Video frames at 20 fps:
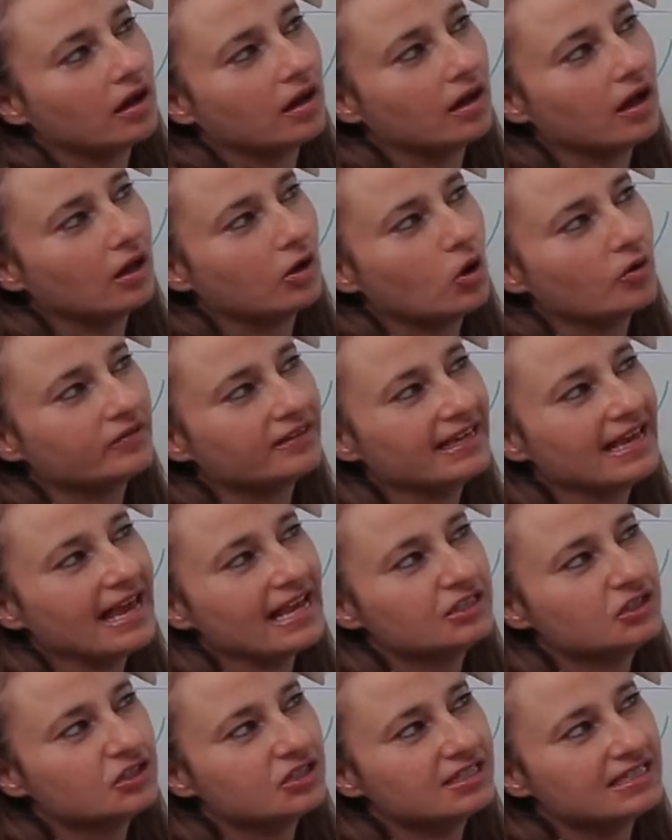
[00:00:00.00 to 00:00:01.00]
along the
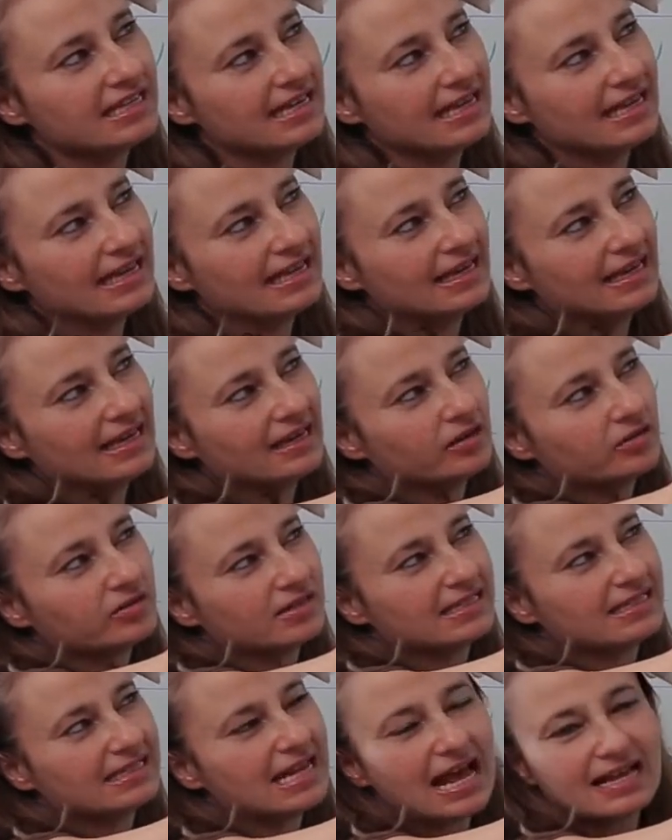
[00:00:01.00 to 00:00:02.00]
edges here, it
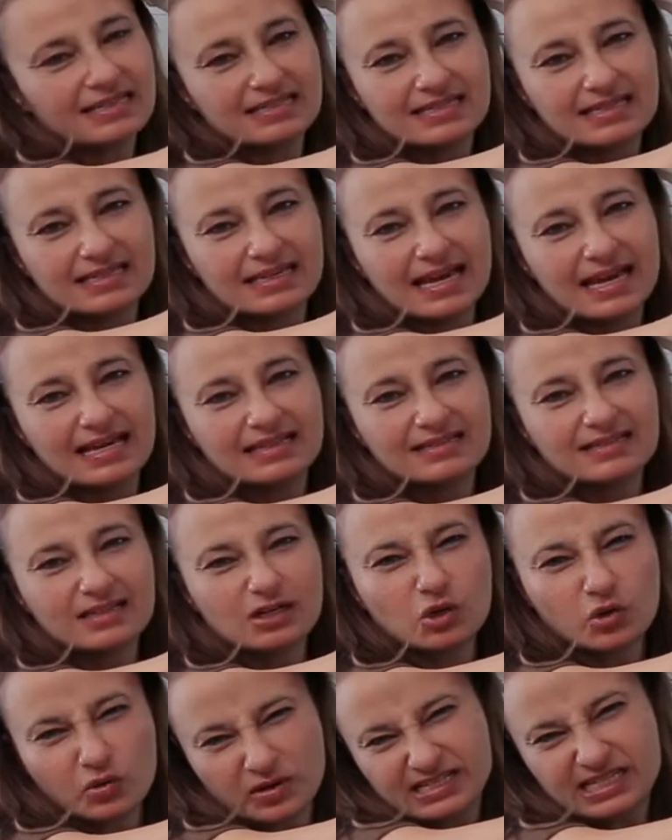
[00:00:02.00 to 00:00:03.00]
starts to get
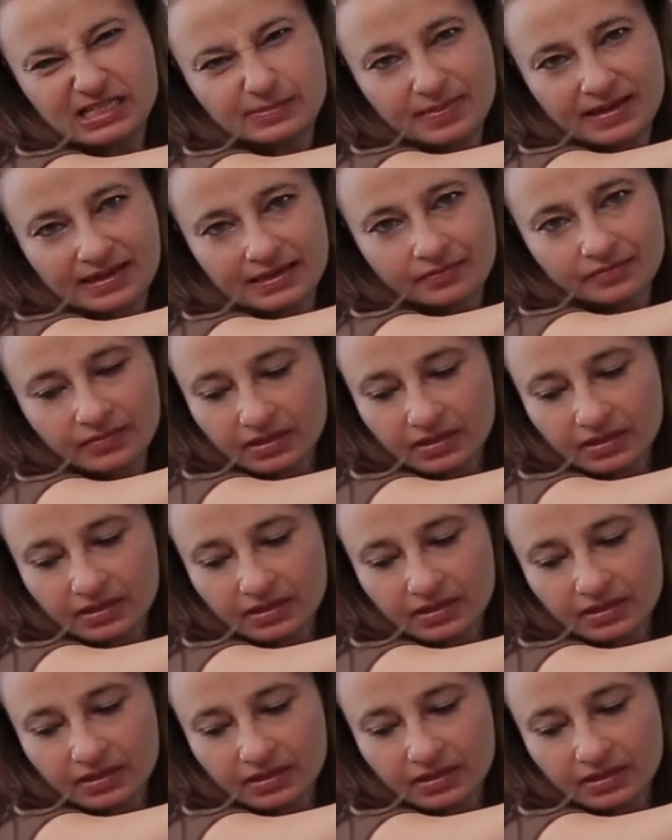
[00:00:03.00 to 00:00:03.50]
crispy.